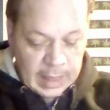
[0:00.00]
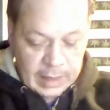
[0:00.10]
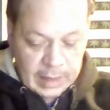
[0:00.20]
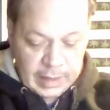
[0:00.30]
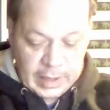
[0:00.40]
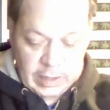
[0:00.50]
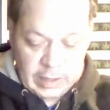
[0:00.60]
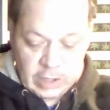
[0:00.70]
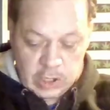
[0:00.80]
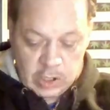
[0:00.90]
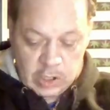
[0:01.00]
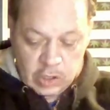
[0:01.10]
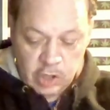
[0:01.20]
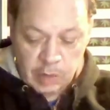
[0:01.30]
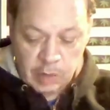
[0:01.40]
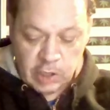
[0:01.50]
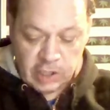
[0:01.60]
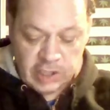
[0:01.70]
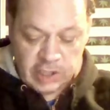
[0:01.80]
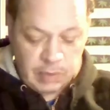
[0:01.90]
that Trump should
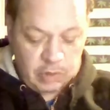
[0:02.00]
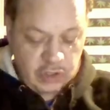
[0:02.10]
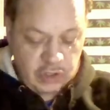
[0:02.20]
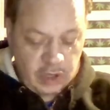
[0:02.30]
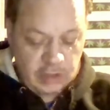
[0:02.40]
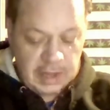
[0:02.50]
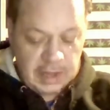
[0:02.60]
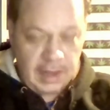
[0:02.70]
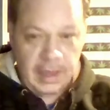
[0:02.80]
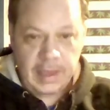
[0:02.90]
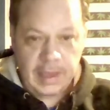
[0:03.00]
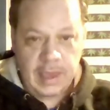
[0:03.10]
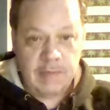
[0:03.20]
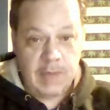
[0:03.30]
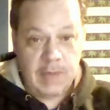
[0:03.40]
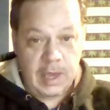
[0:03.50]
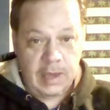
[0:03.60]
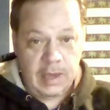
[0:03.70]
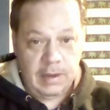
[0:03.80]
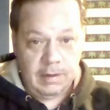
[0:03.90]
accept the results like a man.